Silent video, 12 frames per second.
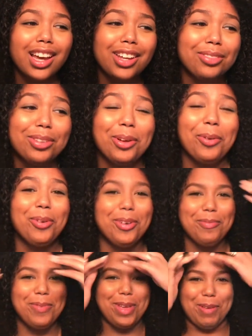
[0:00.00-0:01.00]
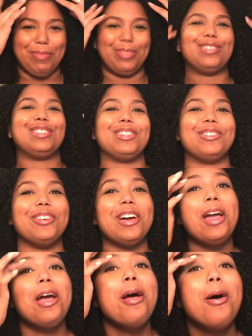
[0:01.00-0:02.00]
I don't know what people do,
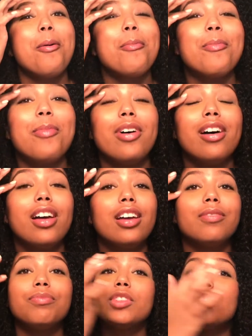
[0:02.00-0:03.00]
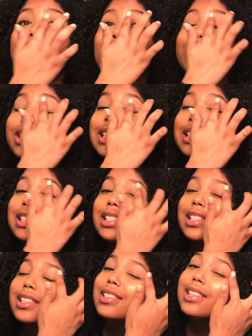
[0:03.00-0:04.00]
but you want this
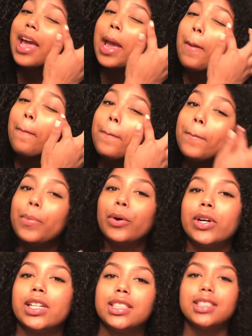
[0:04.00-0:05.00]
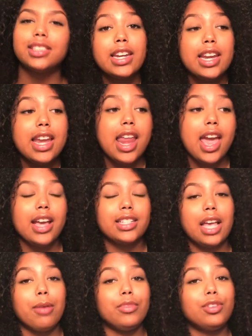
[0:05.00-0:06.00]
to stay put. Next,
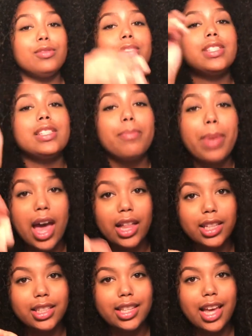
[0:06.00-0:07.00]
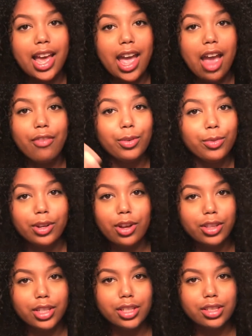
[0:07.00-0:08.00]
I'm gonna use the palette that everyone
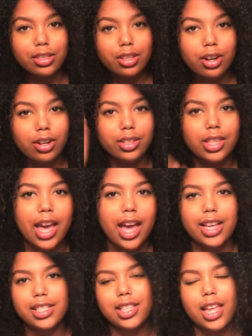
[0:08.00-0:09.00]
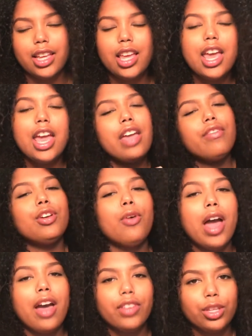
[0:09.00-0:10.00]
on this earth has. Like, if you
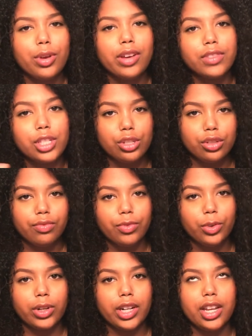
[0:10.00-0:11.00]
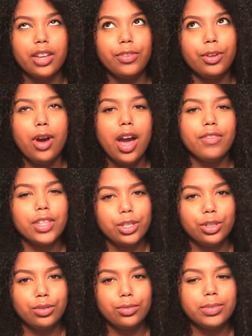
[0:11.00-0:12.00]
don't have it, you have the dupe for it. If you don't have the
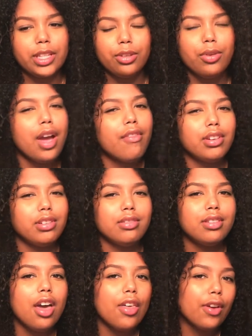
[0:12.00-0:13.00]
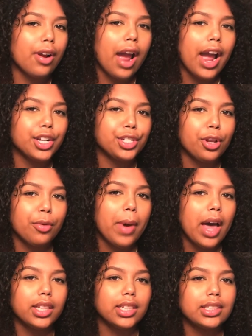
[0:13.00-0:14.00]
dupe, then you have another eyeshadow
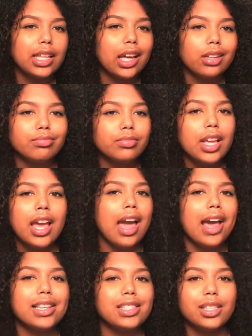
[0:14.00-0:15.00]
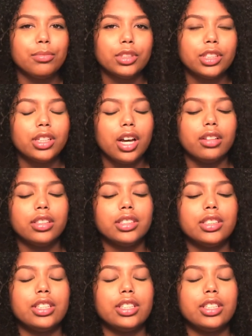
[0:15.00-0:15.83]
palette that has similar colors.